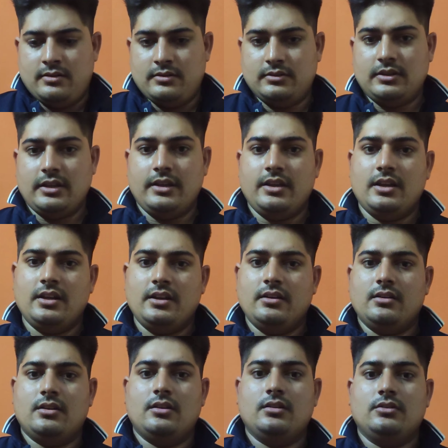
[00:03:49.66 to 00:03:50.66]
the
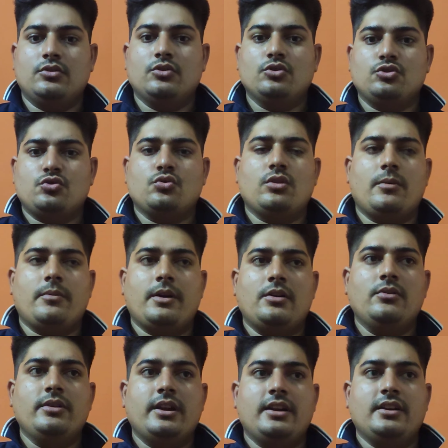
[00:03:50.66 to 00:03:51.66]
air goes to the
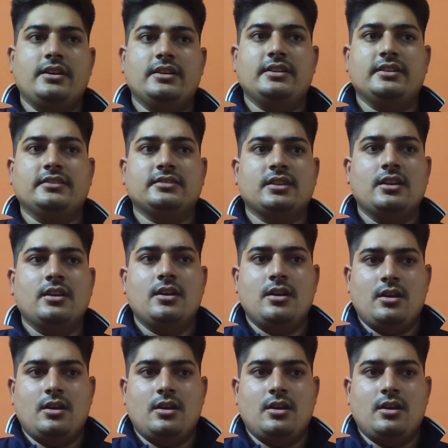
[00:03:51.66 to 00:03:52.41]
balloon, and it is